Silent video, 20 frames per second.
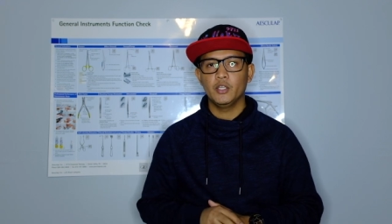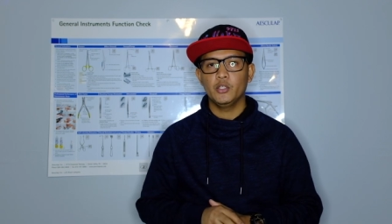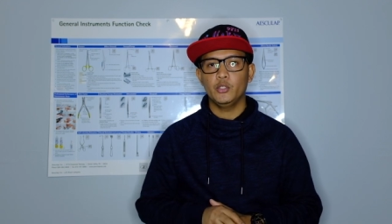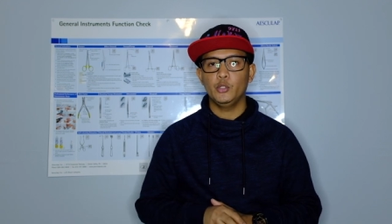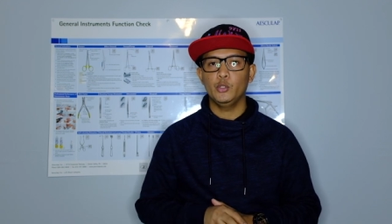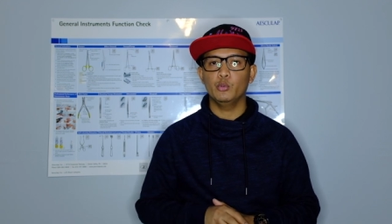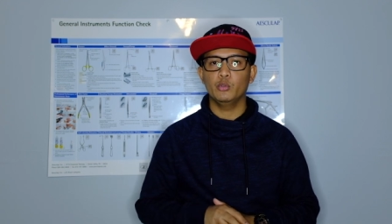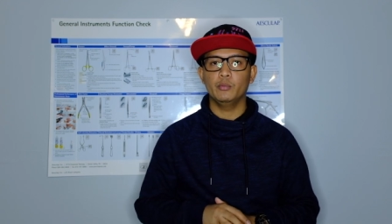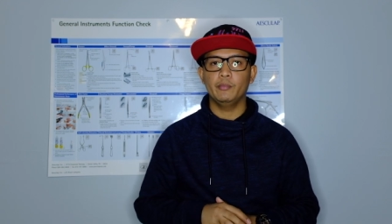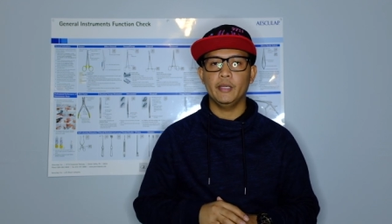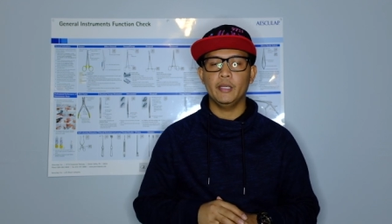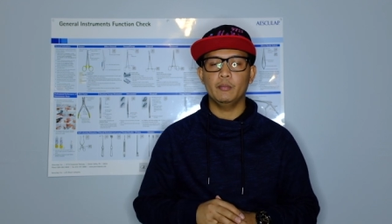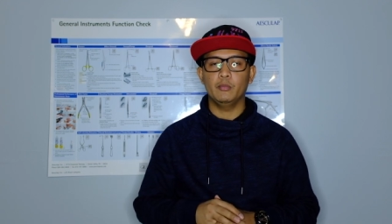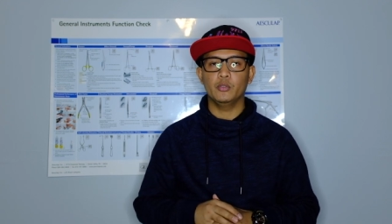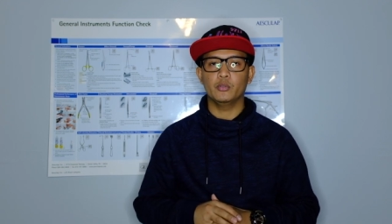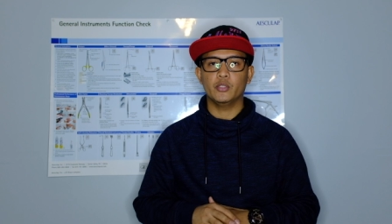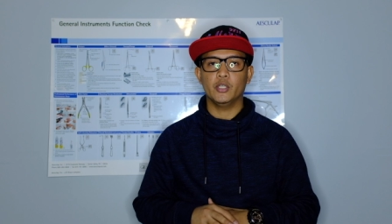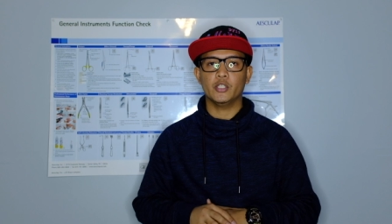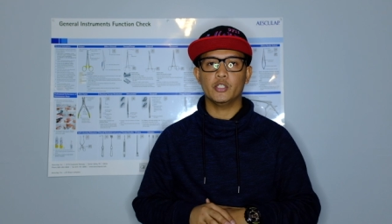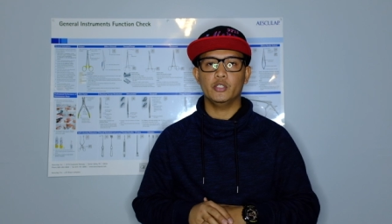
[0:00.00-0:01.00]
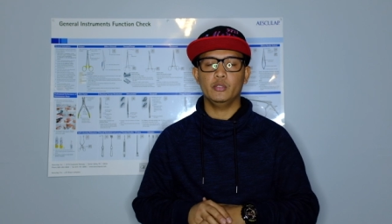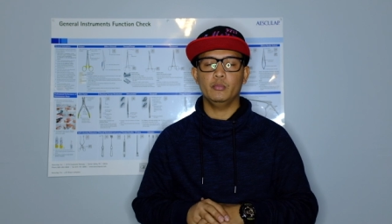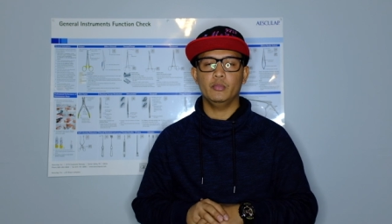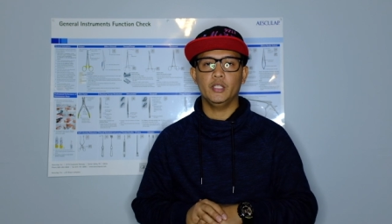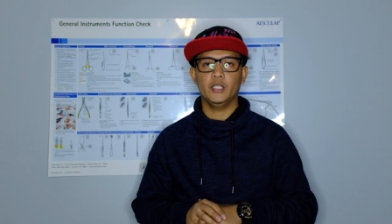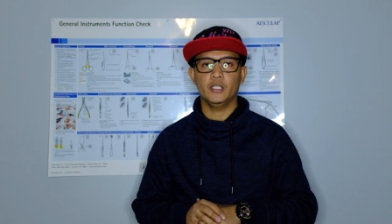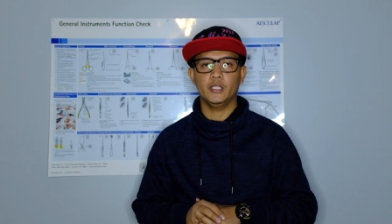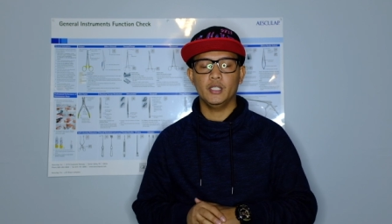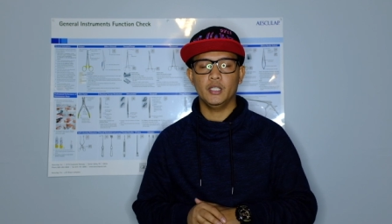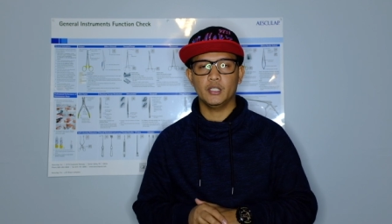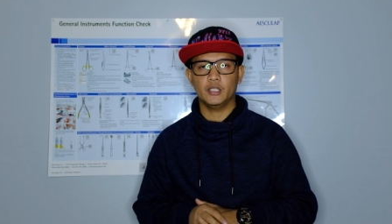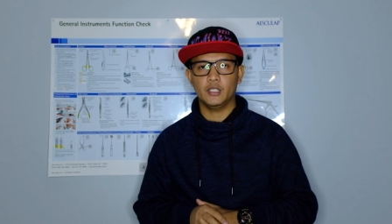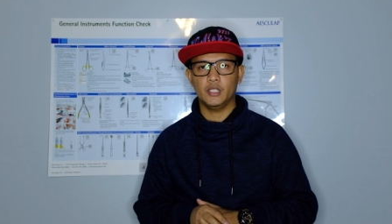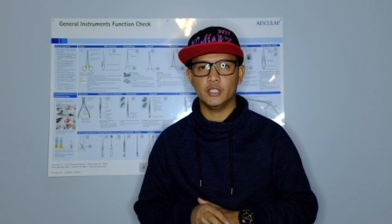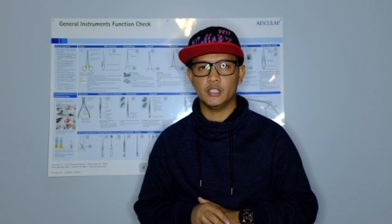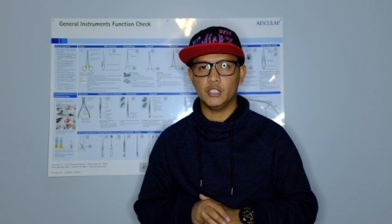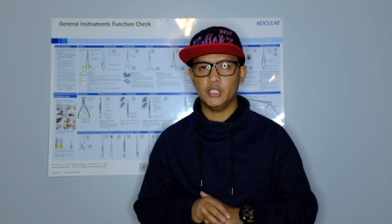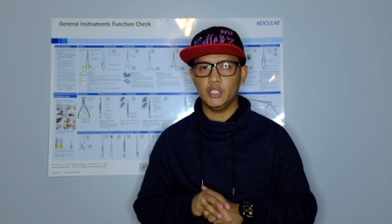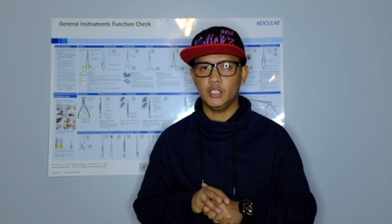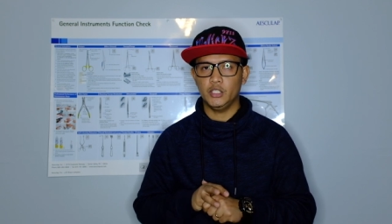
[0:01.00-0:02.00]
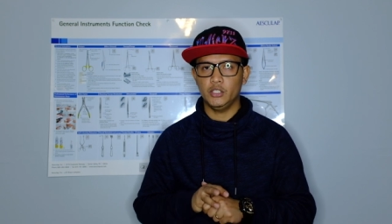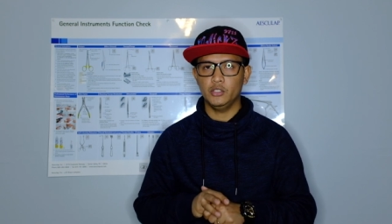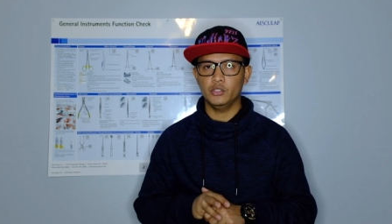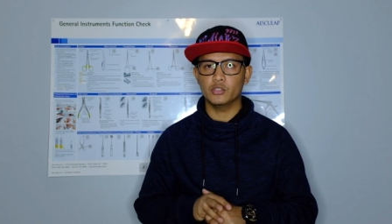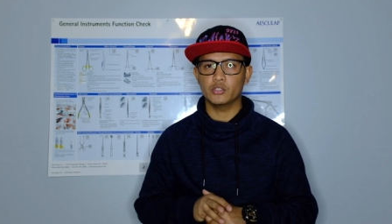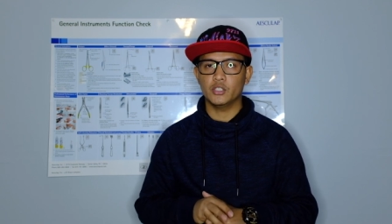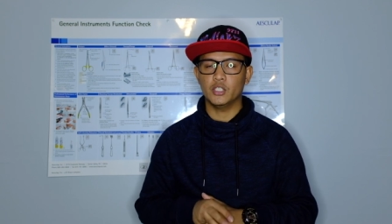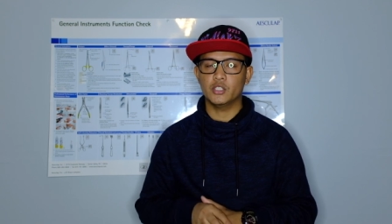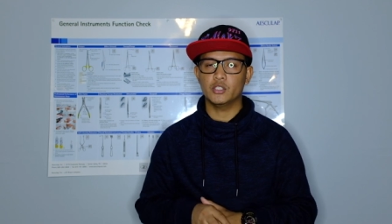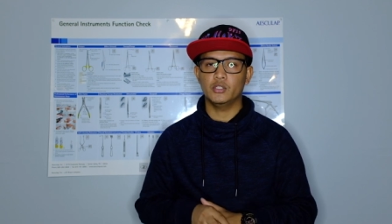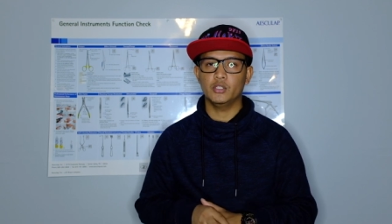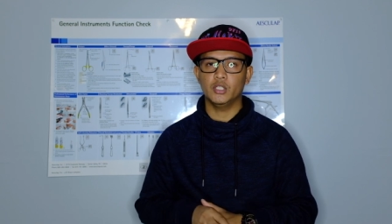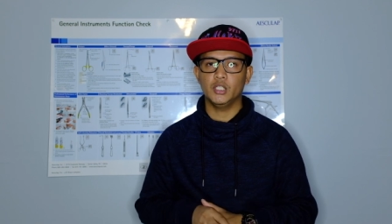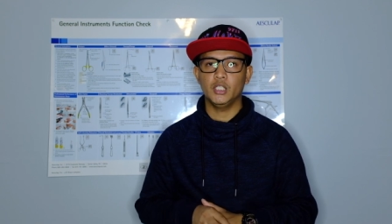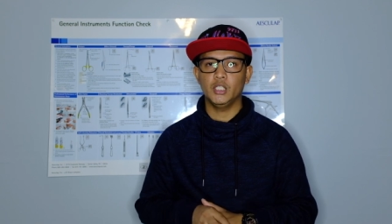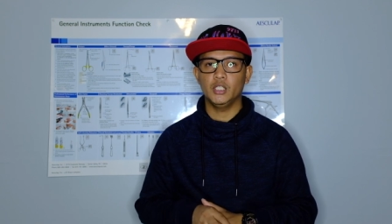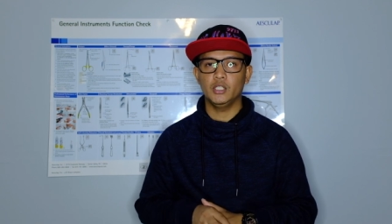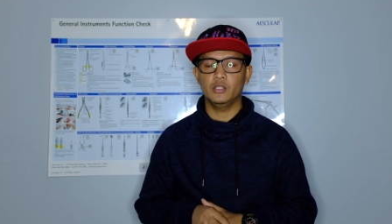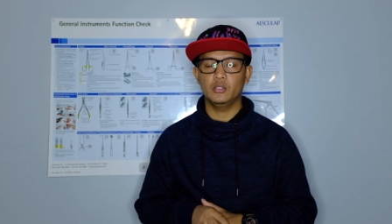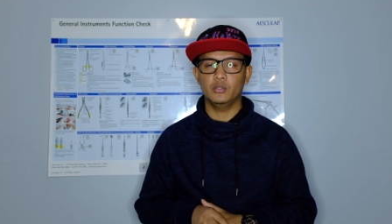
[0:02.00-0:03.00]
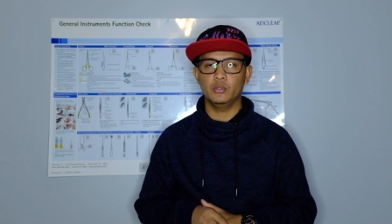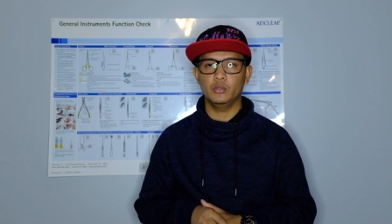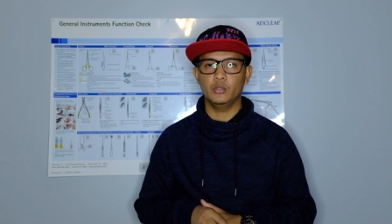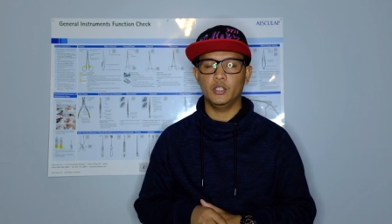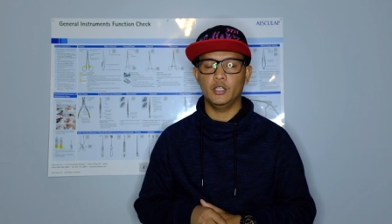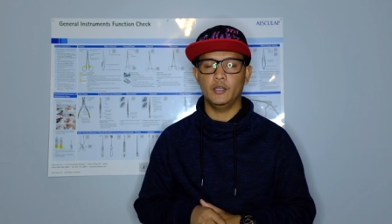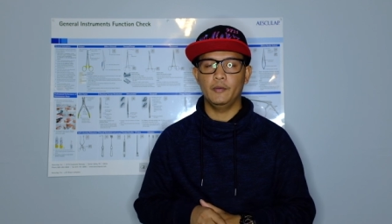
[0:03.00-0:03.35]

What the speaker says: you would be able to accumulate that CEUs that you need to